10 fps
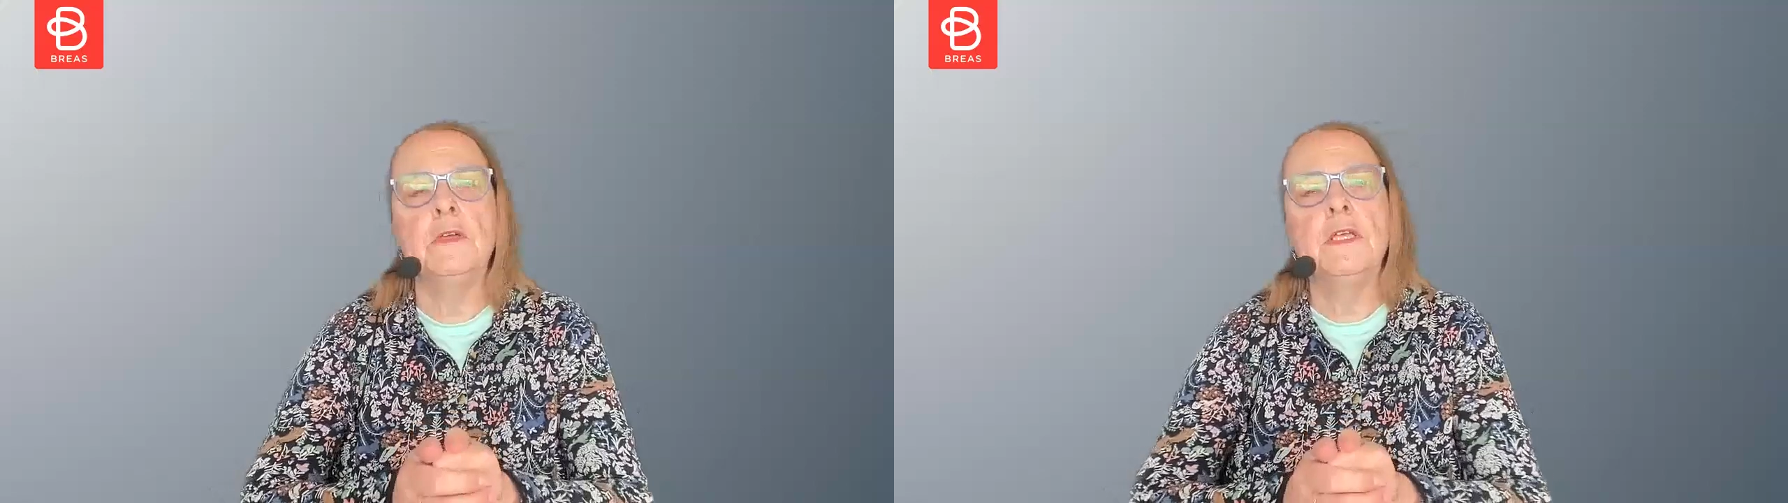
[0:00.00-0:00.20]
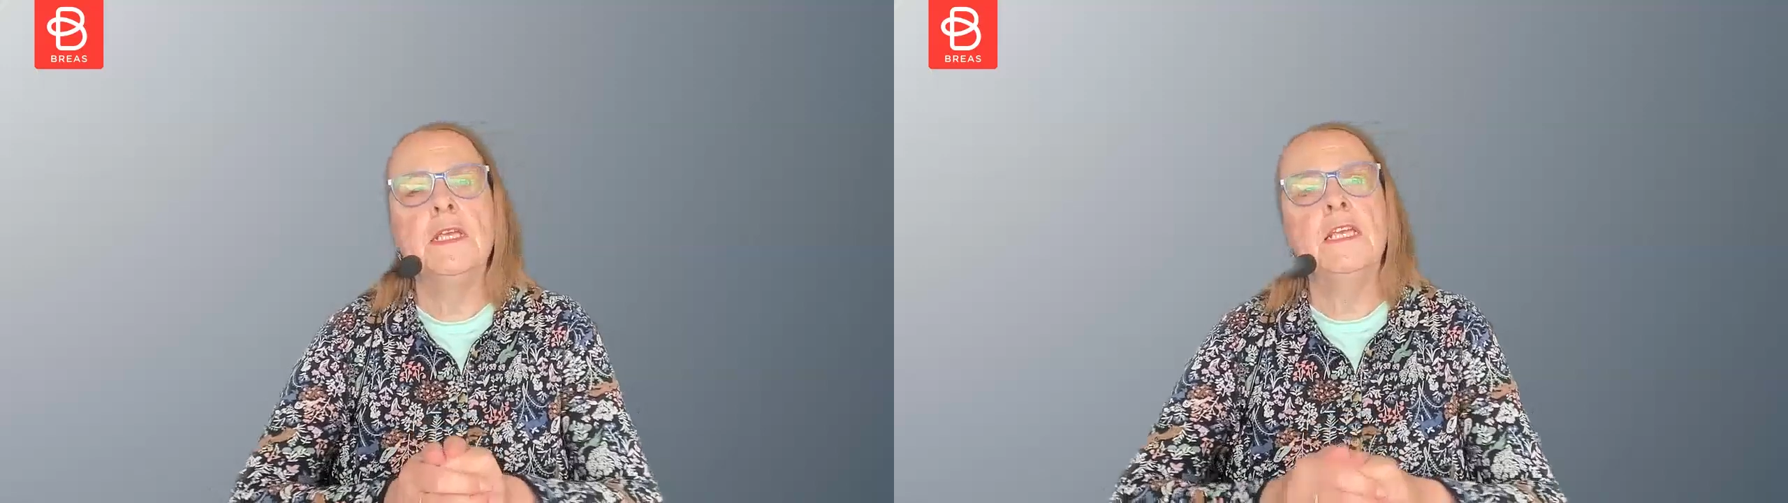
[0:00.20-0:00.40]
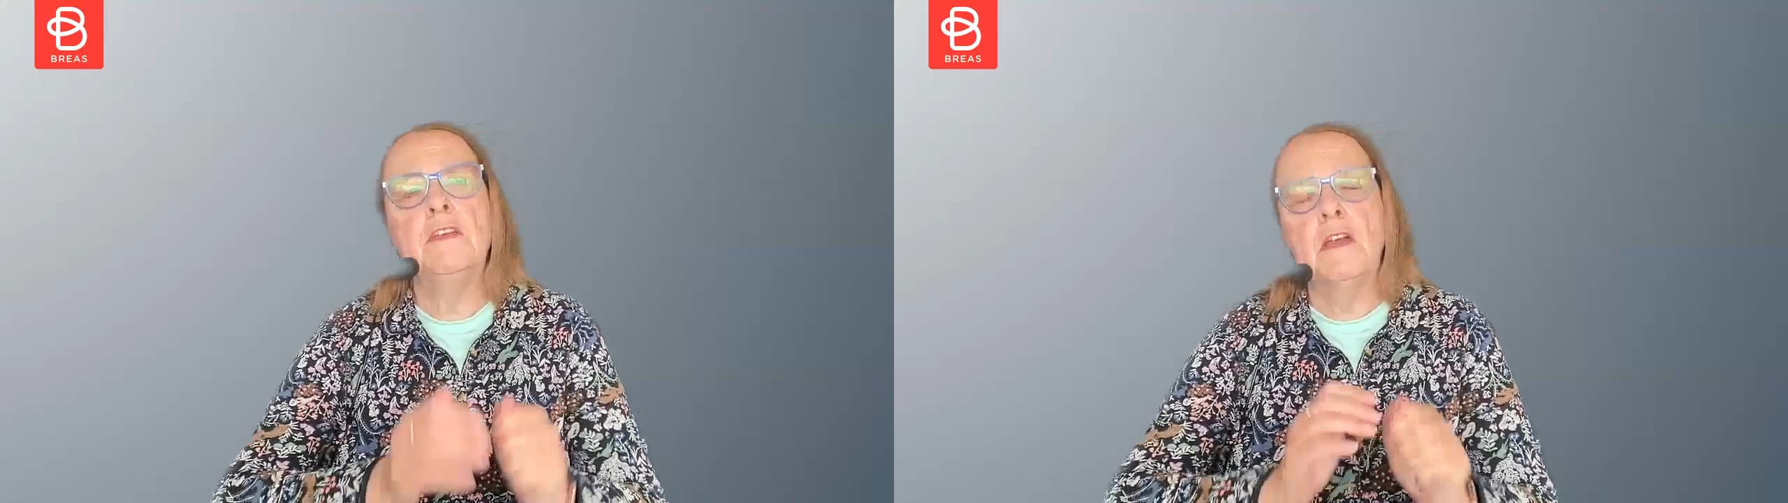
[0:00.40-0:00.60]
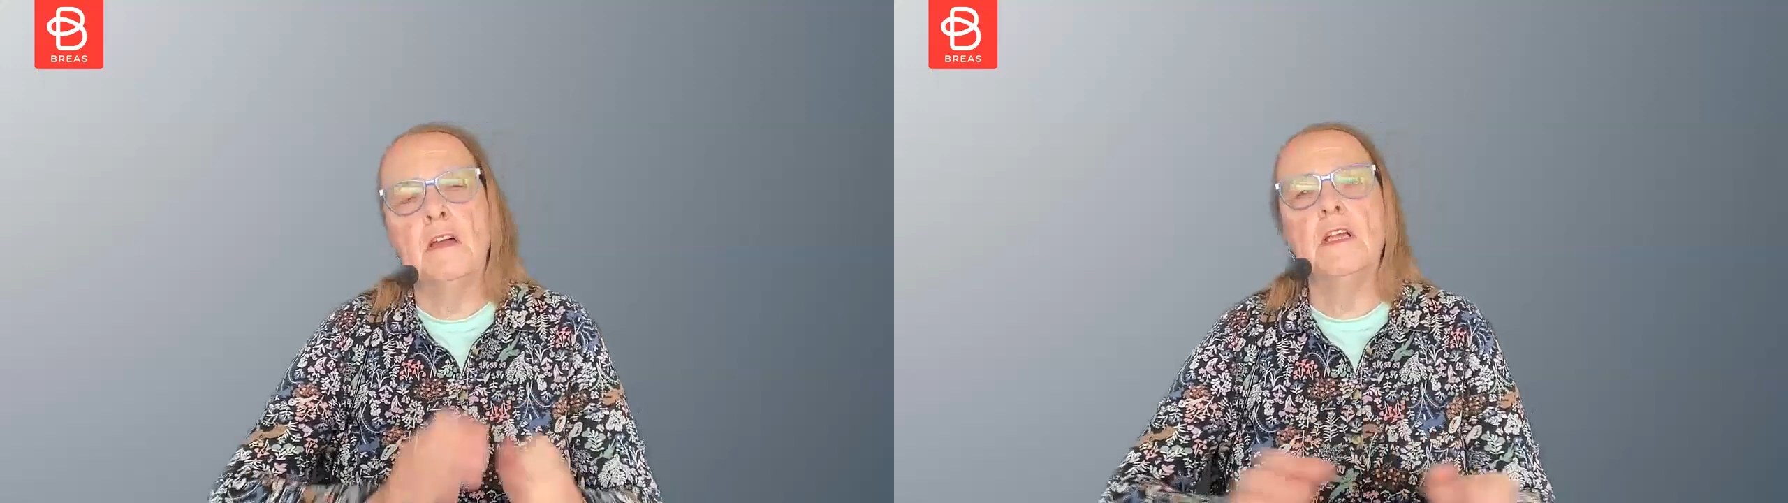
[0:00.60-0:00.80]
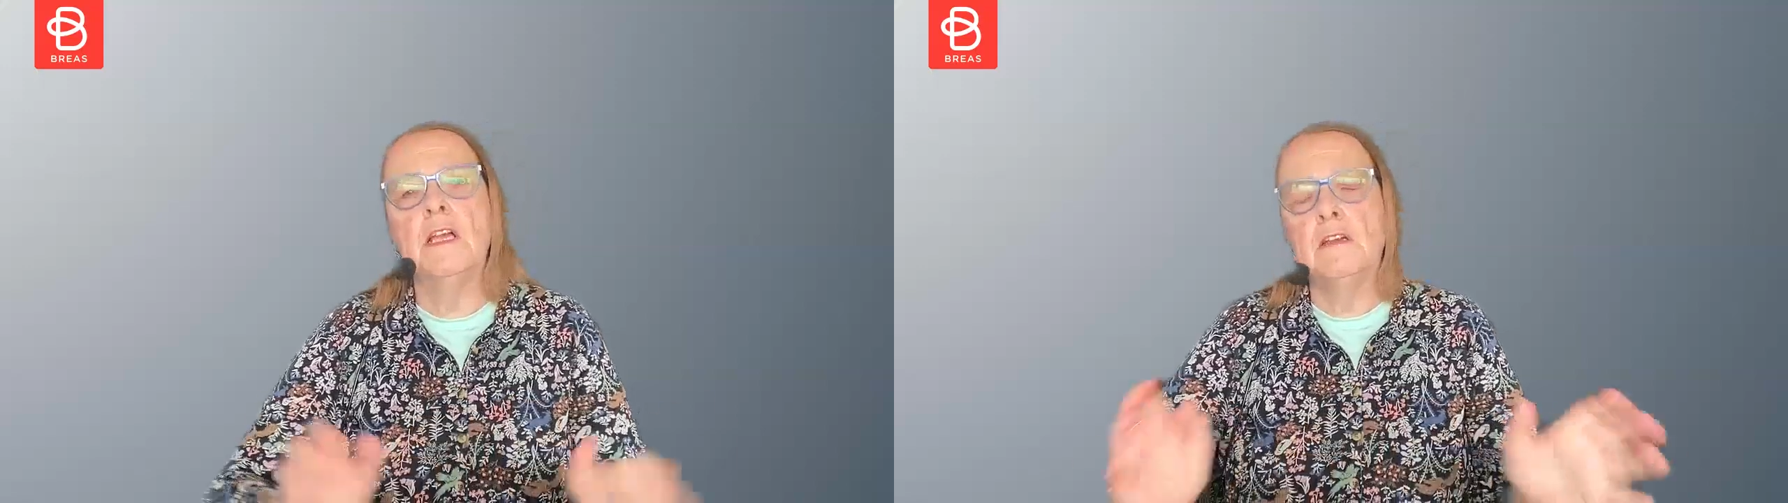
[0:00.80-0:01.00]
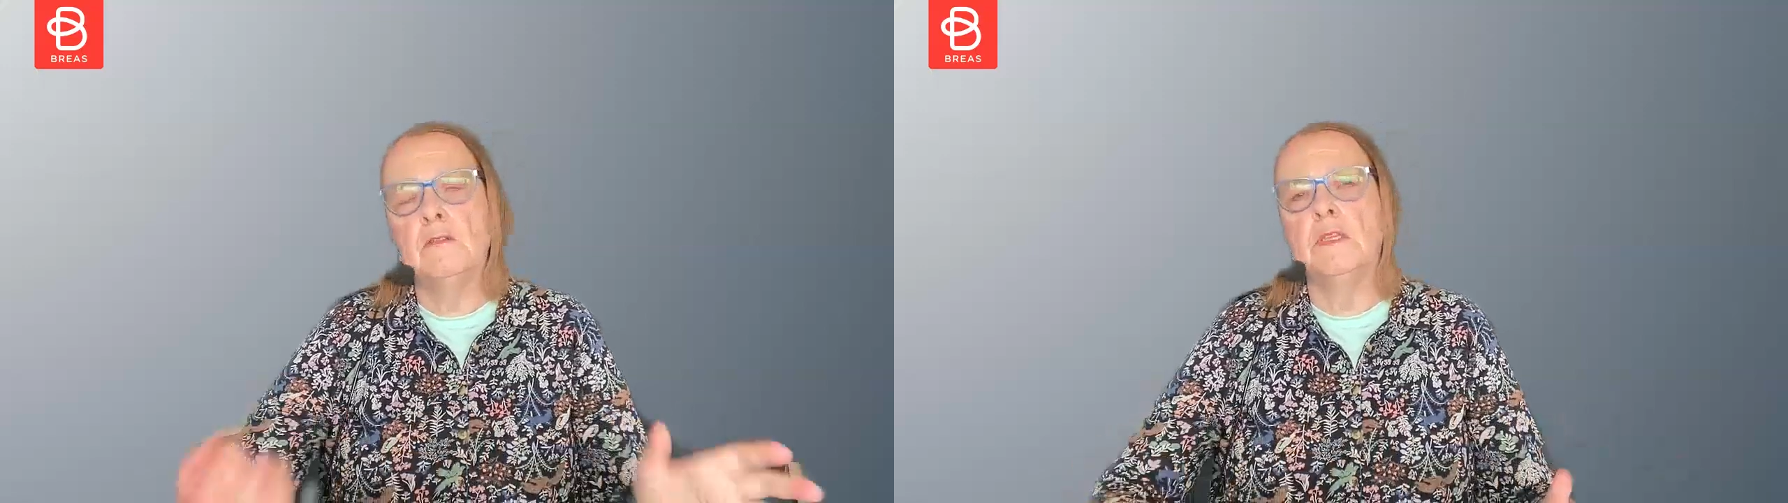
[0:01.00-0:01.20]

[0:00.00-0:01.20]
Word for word: you can't cope